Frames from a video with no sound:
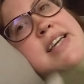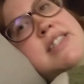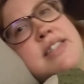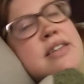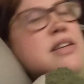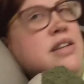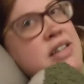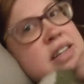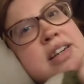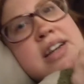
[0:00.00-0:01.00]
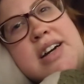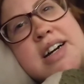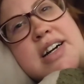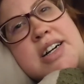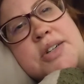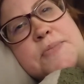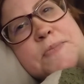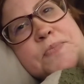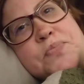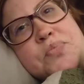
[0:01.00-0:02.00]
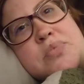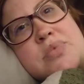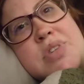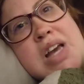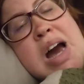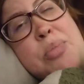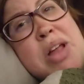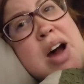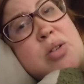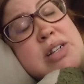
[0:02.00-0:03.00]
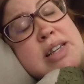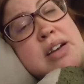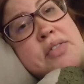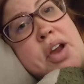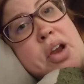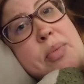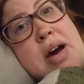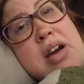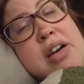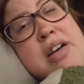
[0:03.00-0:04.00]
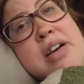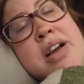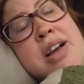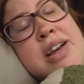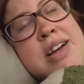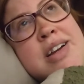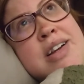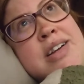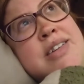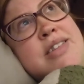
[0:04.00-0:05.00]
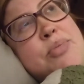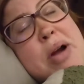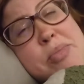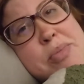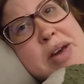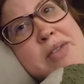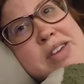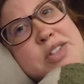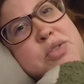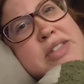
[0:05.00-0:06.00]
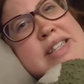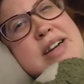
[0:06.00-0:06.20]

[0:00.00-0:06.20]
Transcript: get um, a couple hours in of Harry Potter. The problem I'm having too